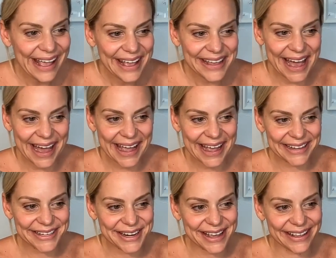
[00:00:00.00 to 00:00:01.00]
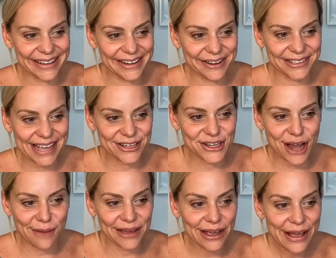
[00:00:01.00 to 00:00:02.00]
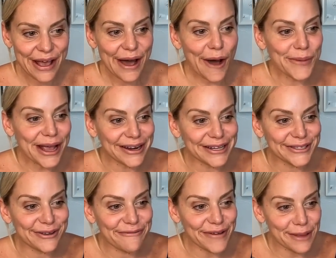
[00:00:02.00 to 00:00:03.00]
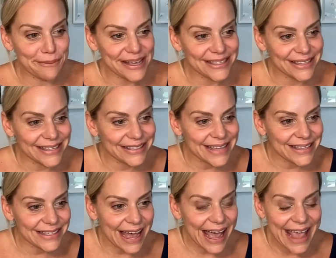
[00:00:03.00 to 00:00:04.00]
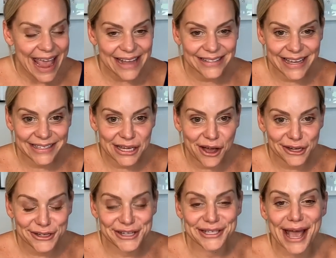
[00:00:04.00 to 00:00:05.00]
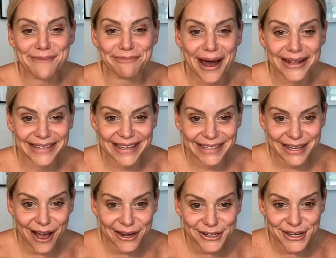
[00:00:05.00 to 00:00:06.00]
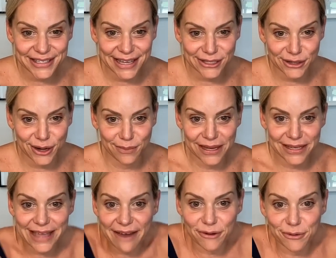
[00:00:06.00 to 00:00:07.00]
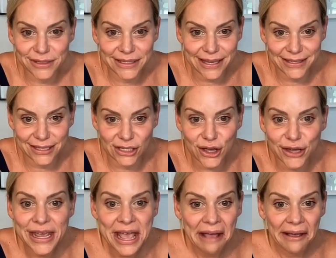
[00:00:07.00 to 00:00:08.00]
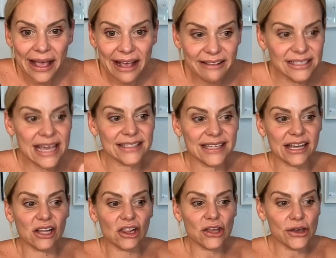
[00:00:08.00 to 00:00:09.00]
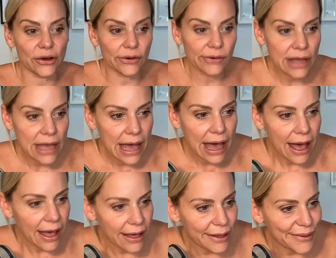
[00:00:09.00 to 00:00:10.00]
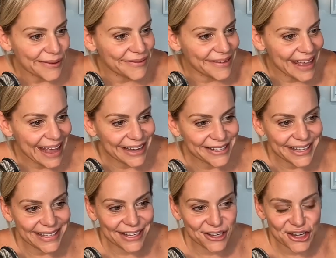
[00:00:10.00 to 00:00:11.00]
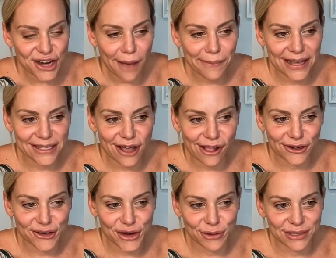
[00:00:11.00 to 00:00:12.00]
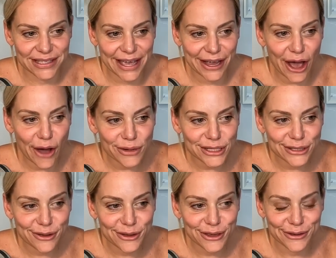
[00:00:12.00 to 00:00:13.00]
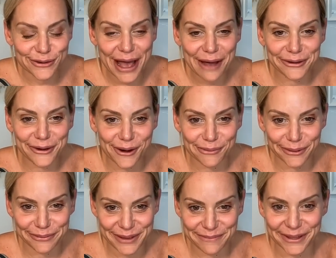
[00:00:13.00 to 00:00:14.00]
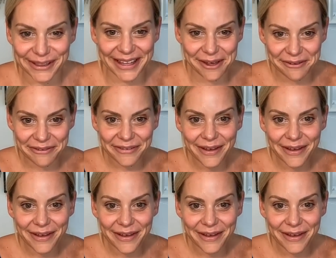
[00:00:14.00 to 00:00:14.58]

Yeah, Ange goes and shopping. Oh my God, it's so funny. PC says, I hate Daisy cottage cheese. I bought Daisy cottage cheese yesterday because everyone says it's good. It tastes like glue. Ange says, and shopping at Dollar Tree was like, oh, it's so cute how normal people live.